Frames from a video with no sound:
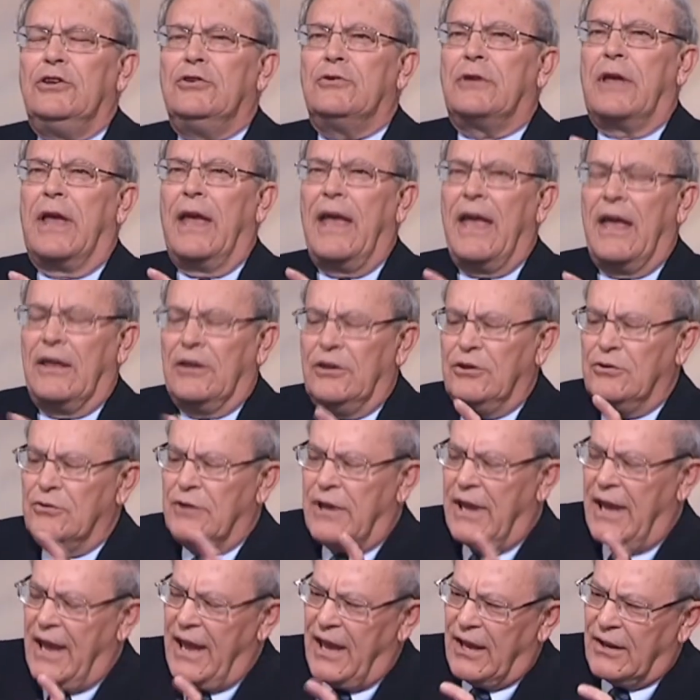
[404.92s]
you can, you
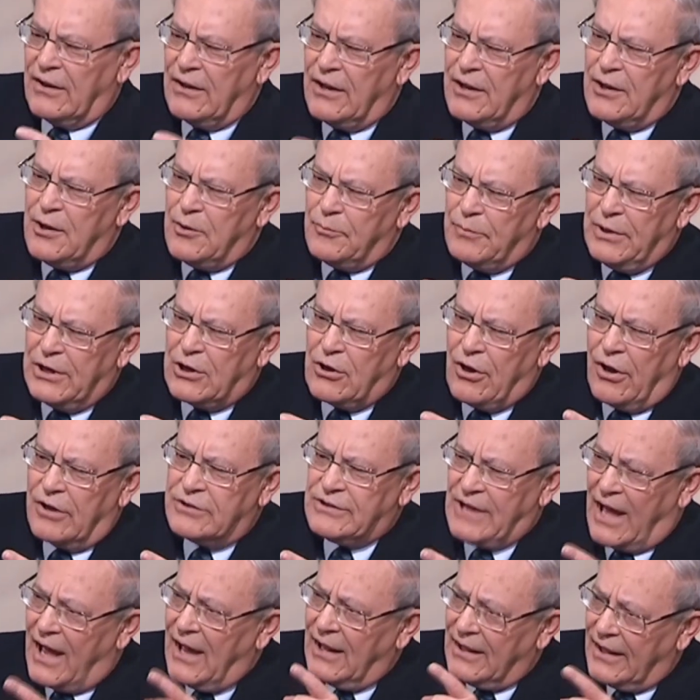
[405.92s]
can,
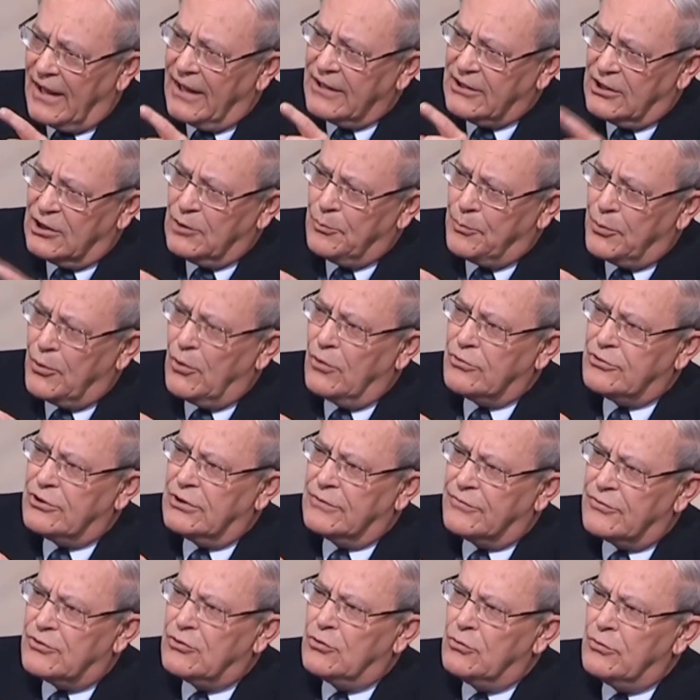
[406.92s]
because I like the
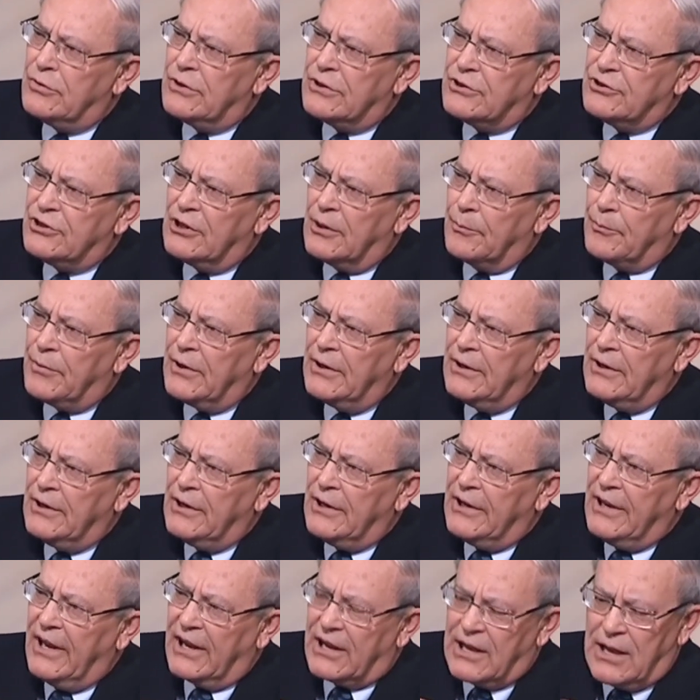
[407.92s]
approach of stewardship.
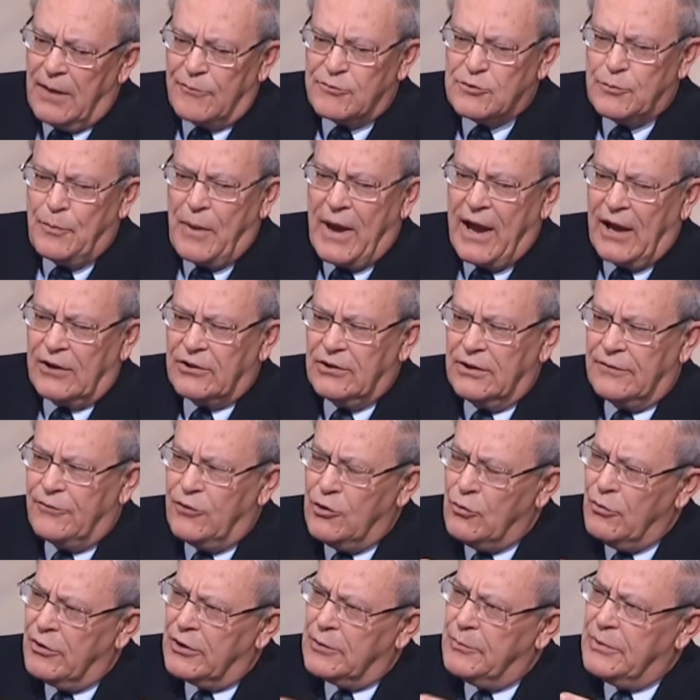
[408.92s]
It comes back to,
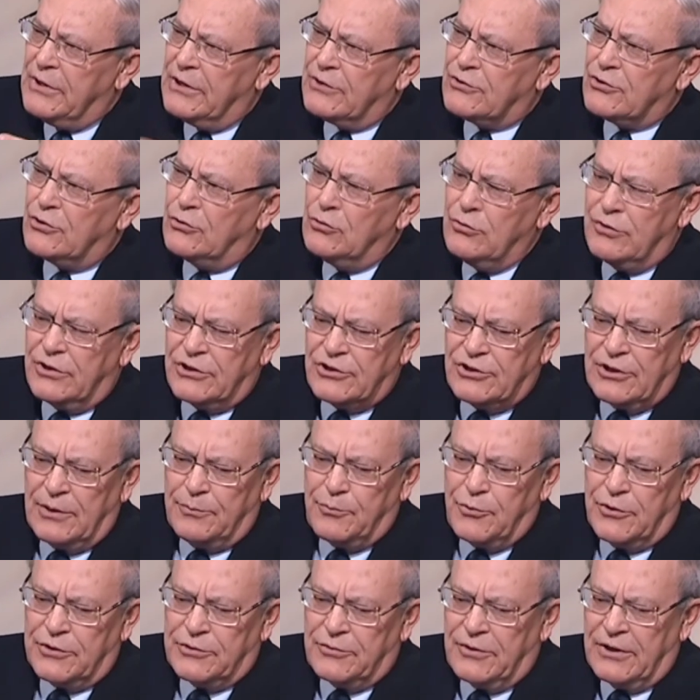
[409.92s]
if you want to be a
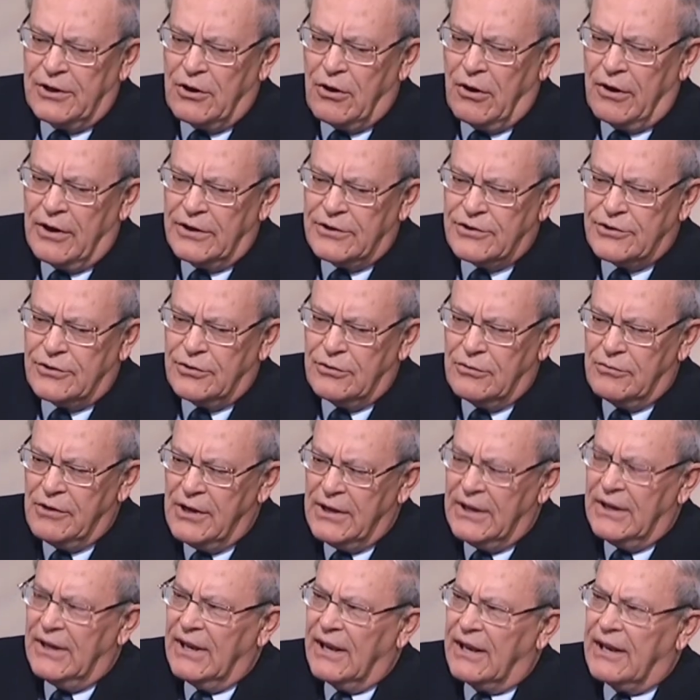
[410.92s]
stewardship with regards to
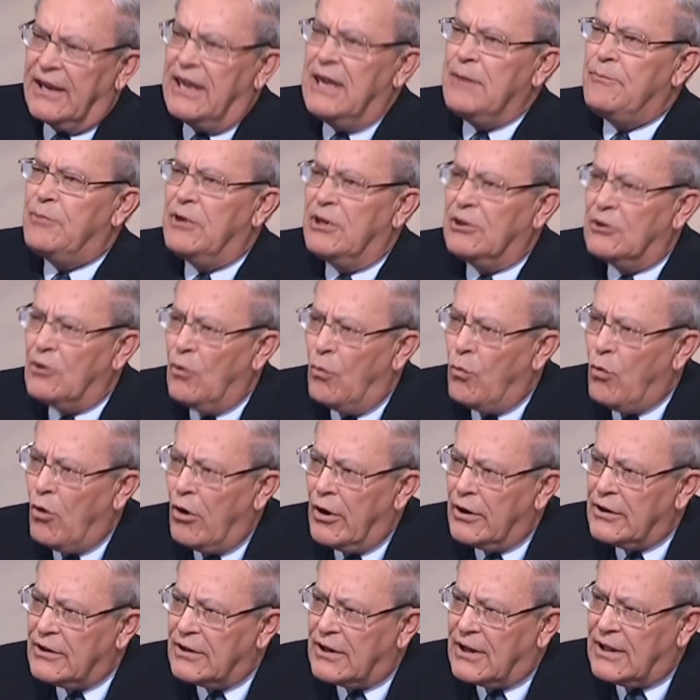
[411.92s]
keeping the
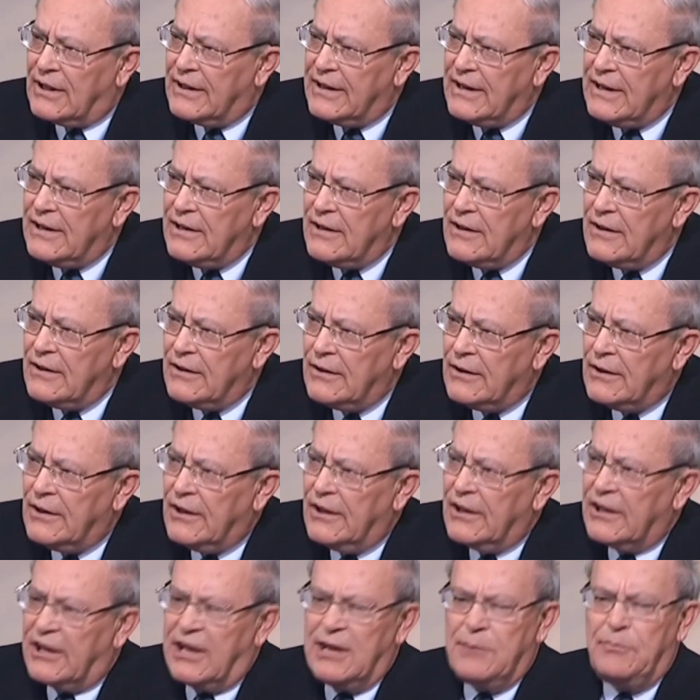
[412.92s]
water clean,
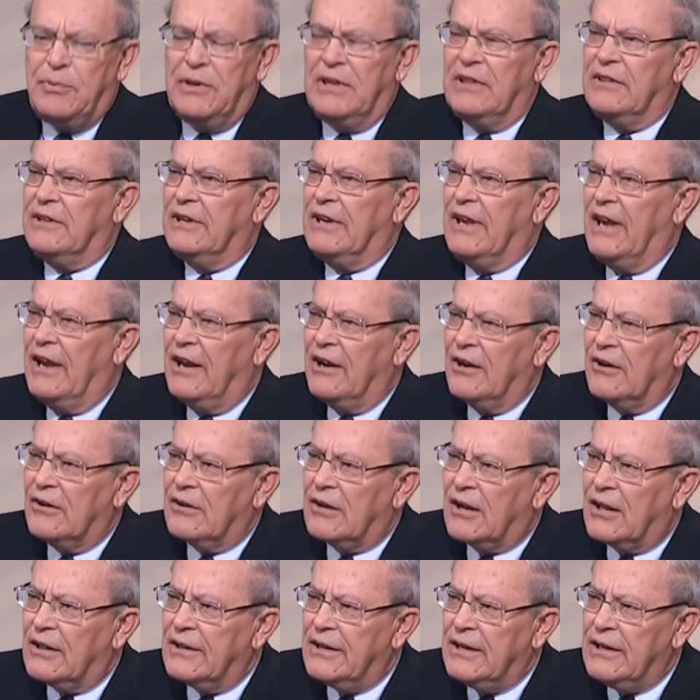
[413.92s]
keeping the
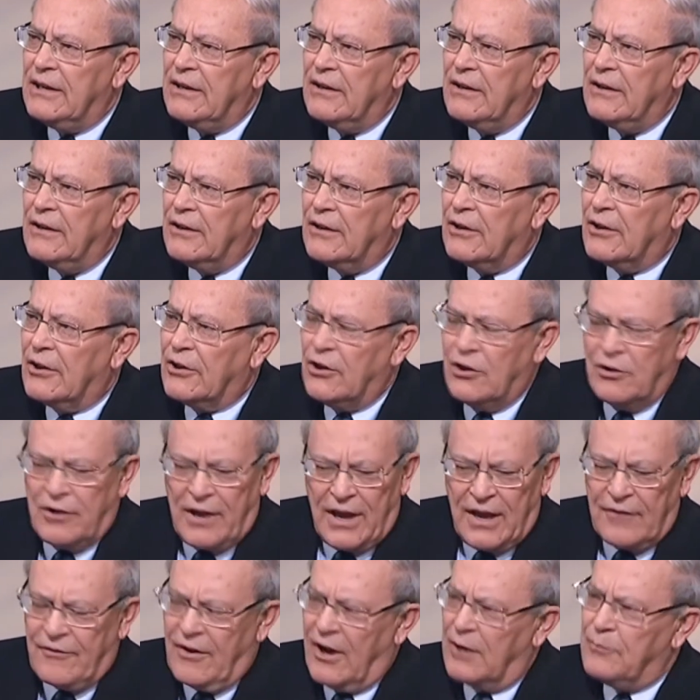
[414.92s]
air clean, you
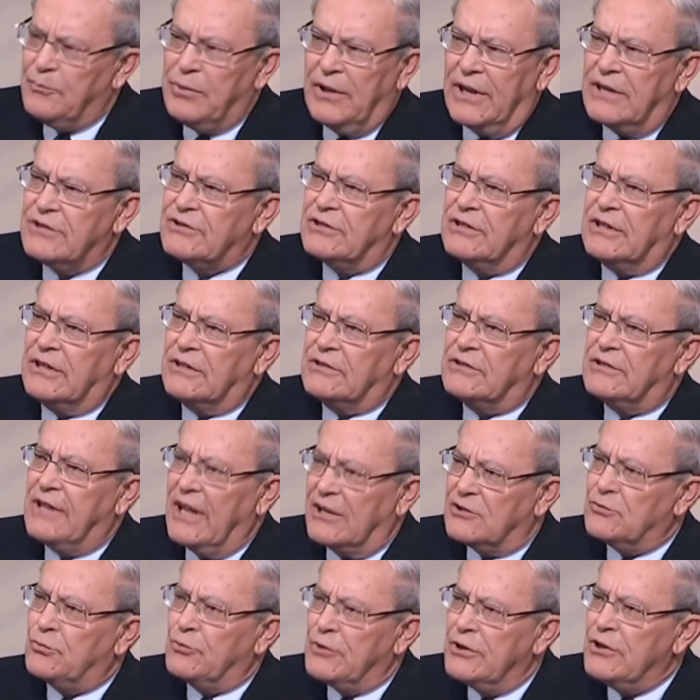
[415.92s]
have our blessings.
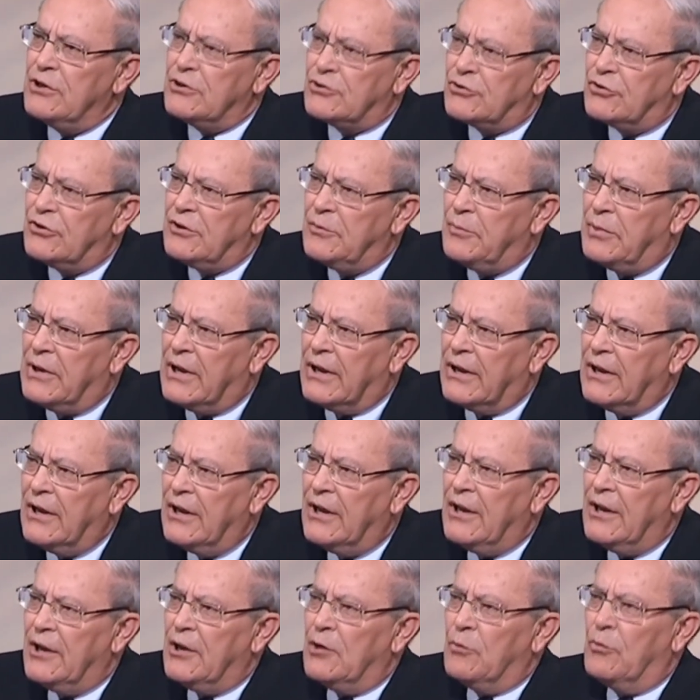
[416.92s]
That's where you should be.
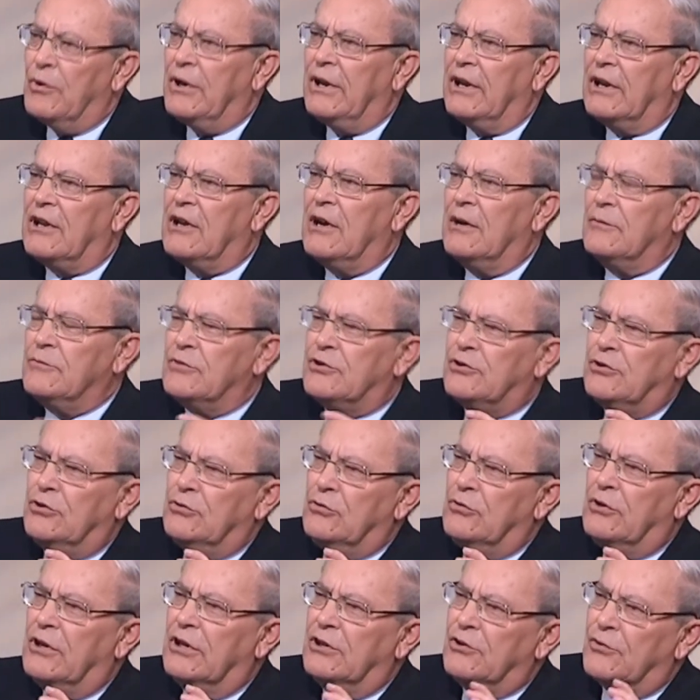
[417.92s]
Mm. When it comes
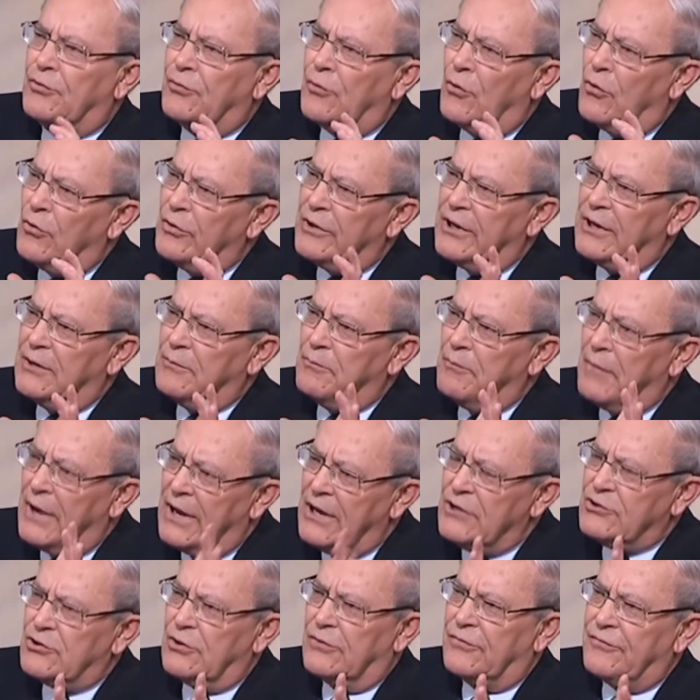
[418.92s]
to controlling
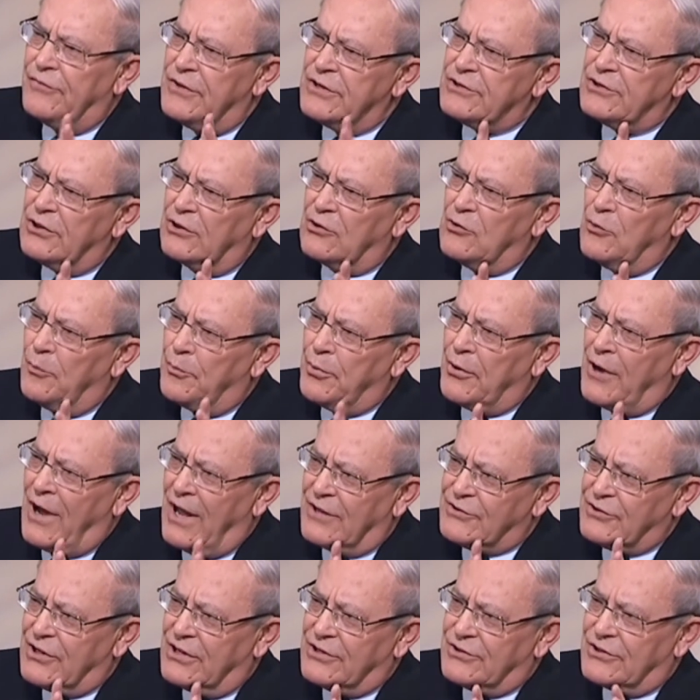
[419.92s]
major physical
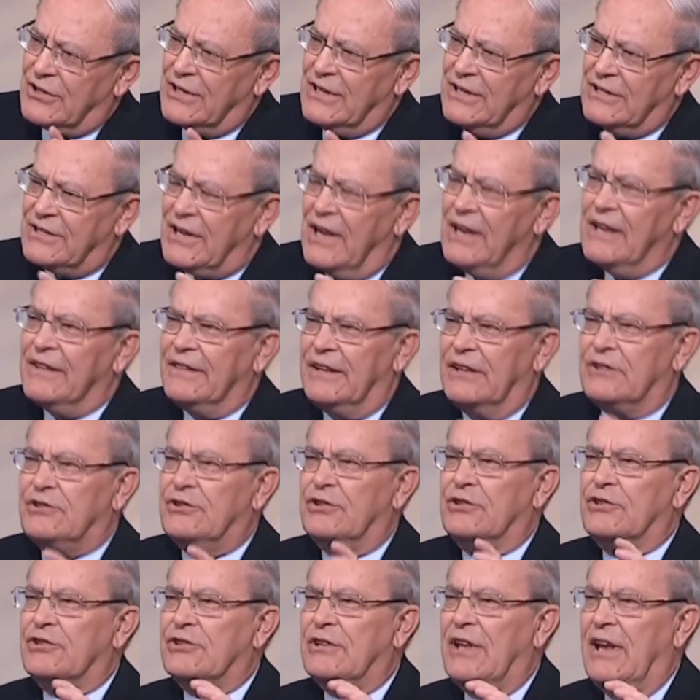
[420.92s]
processes that
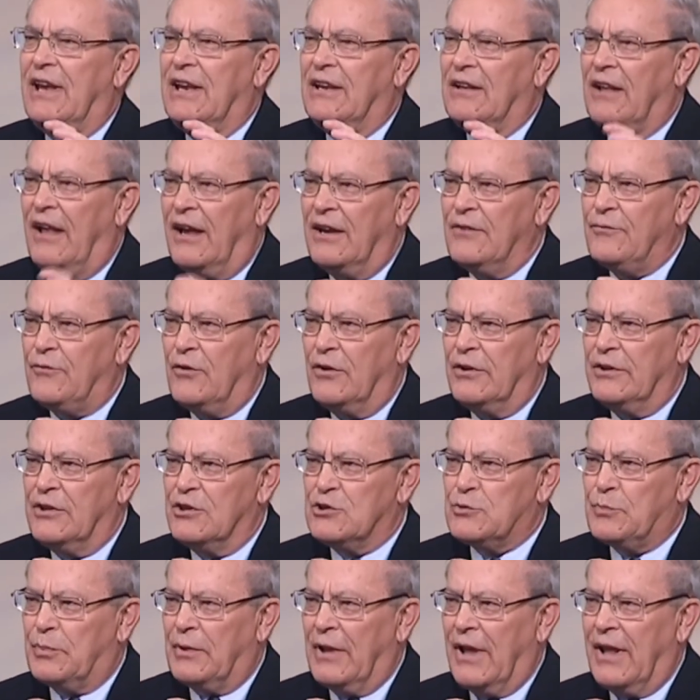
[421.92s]
sustain life on
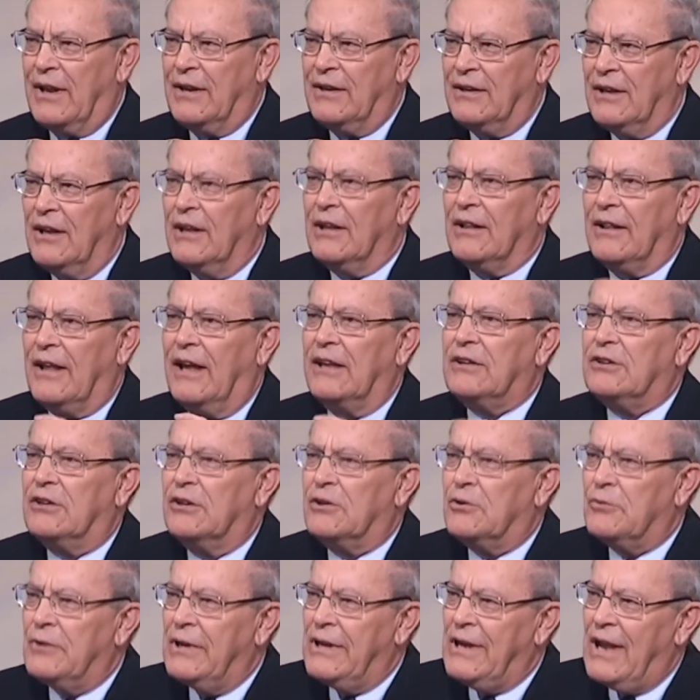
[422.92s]
this planet, like
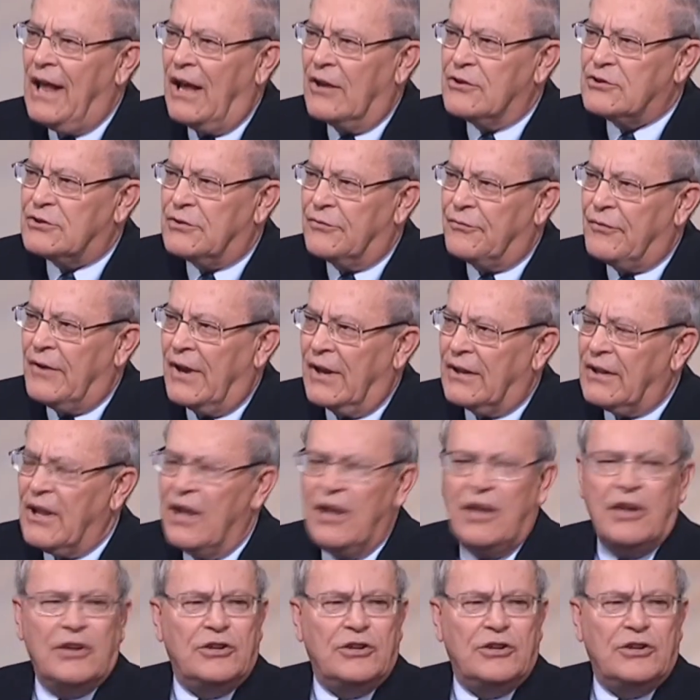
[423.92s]
the greenhouse effect,